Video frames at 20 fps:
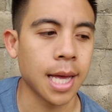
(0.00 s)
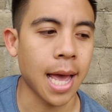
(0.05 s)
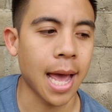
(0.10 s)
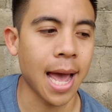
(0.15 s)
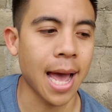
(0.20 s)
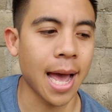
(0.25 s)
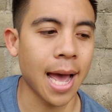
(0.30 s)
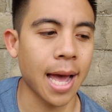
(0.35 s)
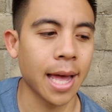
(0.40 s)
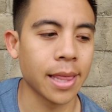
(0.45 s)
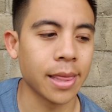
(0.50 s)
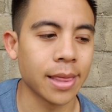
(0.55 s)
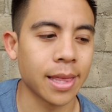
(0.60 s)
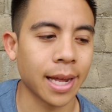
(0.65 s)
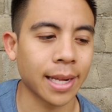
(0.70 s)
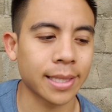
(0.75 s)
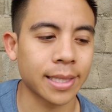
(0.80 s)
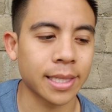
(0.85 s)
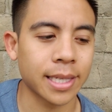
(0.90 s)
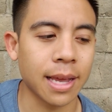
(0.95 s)
And
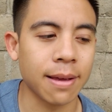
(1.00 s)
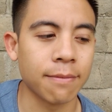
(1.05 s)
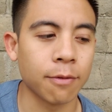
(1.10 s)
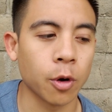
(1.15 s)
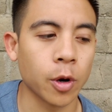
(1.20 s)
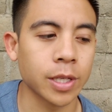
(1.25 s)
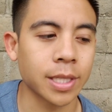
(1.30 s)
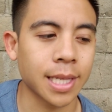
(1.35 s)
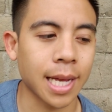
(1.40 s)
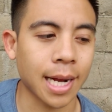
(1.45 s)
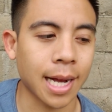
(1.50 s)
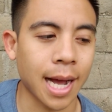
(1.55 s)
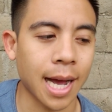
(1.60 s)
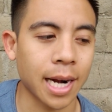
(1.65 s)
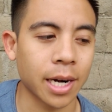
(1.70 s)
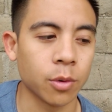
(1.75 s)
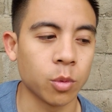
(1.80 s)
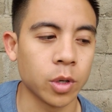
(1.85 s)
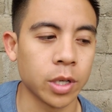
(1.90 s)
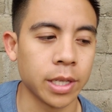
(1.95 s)
that same voice that
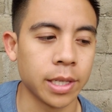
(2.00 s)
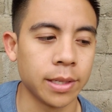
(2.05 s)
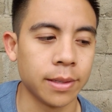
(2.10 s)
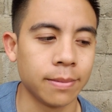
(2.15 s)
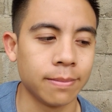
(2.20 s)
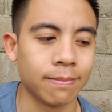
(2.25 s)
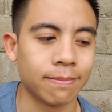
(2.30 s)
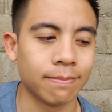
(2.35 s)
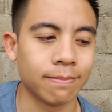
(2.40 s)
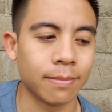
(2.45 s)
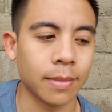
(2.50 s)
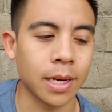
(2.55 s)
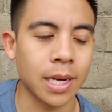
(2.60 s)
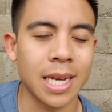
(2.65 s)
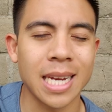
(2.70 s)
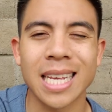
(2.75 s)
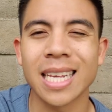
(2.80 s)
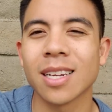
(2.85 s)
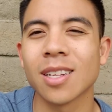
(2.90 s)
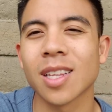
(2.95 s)
kind of would
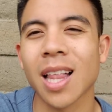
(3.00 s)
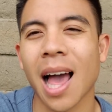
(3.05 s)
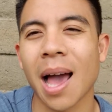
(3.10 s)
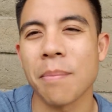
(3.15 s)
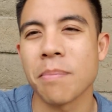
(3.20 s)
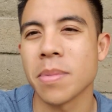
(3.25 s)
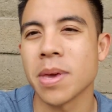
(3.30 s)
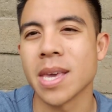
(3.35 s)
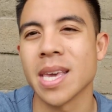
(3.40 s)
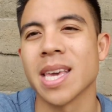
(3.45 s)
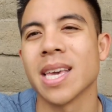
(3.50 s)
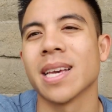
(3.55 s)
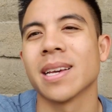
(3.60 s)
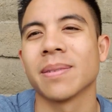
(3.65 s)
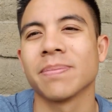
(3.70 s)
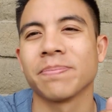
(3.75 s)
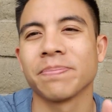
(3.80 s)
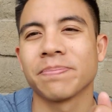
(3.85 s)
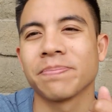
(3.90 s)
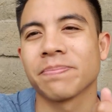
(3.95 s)
needle at me,
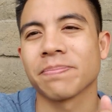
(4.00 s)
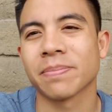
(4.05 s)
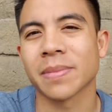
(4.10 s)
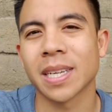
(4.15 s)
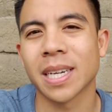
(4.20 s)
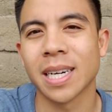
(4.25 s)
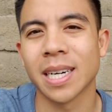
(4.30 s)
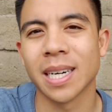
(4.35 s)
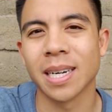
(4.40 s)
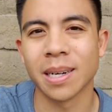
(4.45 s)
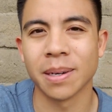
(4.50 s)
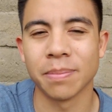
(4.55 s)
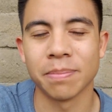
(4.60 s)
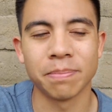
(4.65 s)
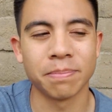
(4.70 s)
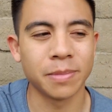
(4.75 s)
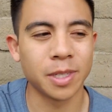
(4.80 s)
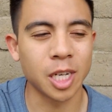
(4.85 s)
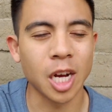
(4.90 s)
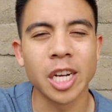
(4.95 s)

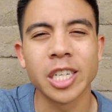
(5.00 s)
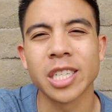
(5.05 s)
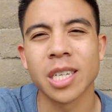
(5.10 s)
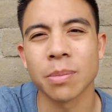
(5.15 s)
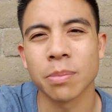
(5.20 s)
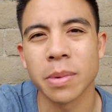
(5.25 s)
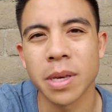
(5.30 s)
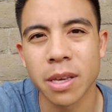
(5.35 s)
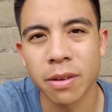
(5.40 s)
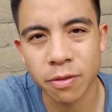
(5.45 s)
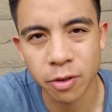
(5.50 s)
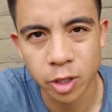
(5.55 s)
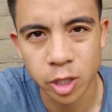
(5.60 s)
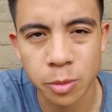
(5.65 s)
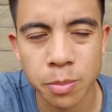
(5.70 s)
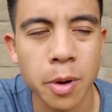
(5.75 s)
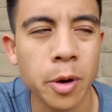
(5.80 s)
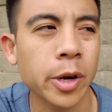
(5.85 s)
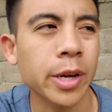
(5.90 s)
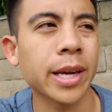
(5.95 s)
judging me for
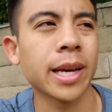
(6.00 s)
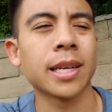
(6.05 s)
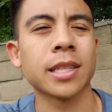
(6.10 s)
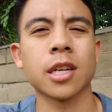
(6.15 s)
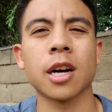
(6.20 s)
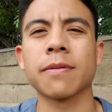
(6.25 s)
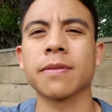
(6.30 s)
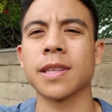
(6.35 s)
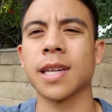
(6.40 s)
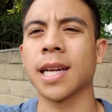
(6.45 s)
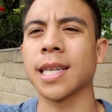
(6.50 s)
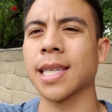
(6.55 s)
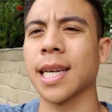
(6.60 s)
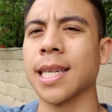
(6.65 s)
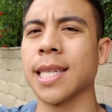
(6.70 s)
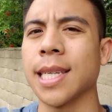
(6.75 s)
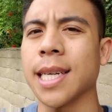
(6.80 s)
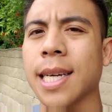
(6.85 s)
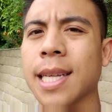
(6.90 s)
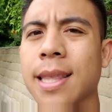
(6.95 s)
smoking as often as I
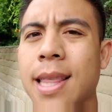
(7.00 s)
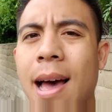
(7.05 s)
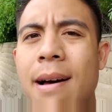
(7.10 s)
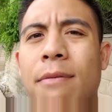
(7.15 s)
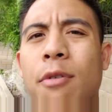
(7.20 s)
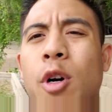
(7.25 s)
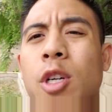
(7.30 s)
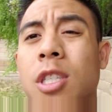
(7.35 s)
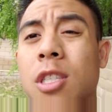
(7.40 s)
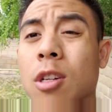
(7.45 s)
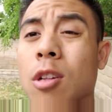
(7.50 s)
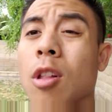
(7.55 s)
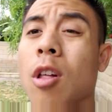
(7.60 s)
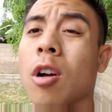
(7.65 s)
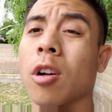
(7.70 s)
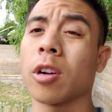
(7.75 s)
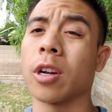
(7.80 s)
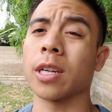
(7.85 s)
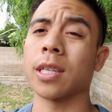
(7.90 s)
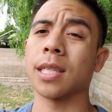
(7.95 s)
did, that voice no
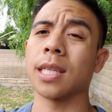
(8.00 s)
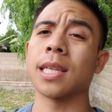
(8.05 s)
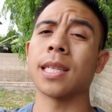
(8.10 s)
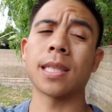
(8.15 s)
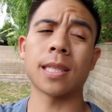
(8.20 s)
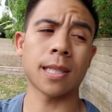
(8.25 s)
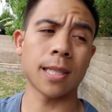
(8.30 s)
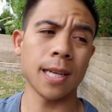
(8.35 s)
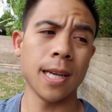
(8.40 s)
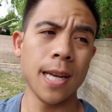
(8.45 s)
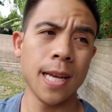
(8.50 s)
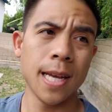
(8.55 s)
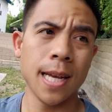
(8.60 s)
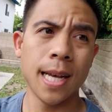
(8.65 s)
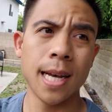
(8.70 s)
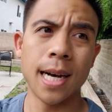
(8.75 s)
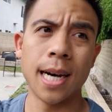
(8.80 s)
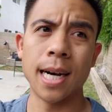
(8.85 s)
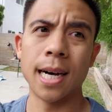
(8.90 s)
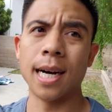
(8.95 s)
longer exists.
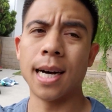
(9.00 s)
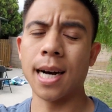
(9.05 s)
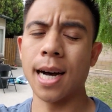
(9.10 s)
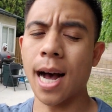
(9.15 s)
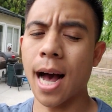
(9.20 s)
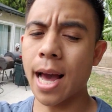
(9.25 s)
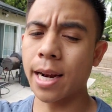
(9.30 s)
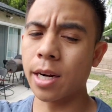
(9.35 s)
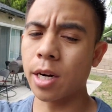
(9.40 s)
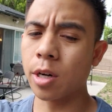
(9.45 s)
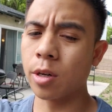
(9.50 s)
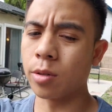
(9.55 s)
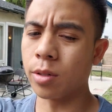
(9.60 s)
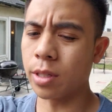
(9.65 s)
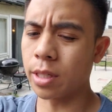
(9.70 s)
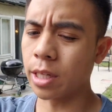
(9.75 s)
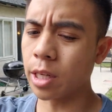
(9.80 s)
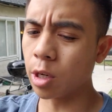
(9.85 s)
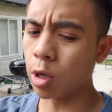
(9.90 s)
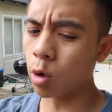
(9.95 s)
I
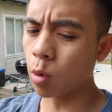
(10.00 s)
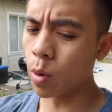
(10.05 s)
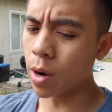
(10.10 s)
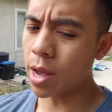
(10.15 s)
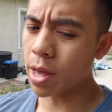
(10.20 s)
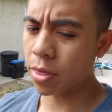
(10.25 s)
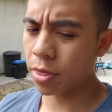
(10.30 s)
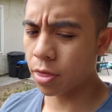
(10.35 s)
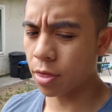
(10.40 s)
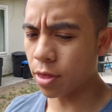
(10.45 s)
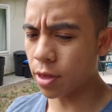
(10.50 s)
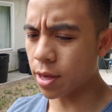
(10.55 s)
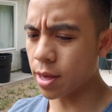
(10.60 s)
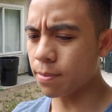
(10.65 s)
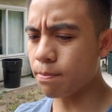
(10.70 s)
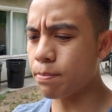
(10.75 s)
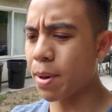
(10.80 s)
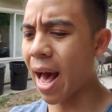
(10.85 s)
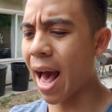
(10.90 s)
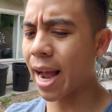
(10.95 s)
don't deal with the
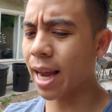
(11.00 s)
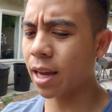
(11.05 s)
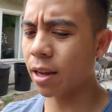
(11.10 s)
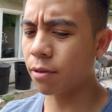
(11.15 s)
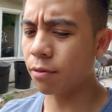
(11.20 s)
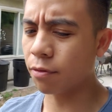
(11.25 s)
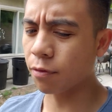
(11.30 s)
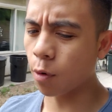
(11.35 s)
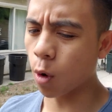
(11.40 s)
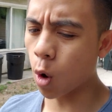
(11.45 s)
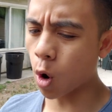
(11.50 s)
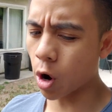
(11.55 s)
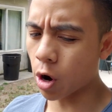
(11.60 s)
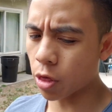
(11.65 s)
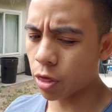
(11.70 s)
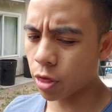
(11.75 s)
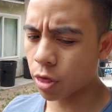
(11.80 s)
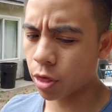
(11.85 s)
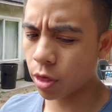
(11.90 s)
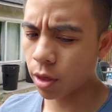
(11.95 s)
back and
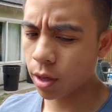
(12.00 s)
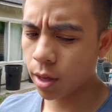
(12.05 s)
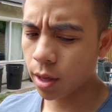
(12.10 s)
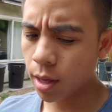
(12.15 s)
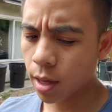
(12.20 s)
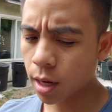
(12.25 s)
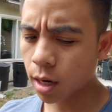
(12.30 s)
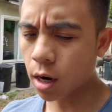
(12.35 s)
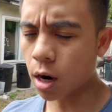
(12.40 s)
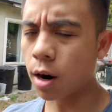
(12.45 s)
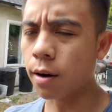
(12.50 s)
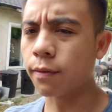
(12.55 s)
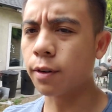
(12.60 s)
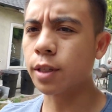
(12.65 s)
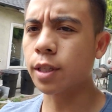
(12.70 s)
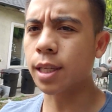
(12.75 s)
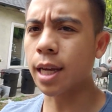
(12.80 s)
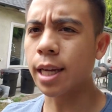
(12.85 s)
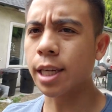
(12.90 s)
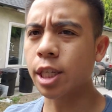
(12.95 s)
forth
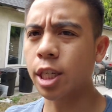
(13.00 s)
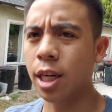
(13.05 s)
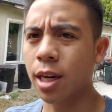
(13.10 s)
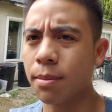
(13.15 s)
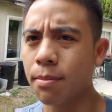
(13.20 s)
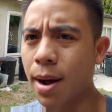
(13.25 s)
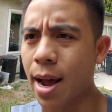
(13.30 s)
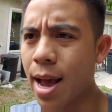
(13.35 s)
conversation in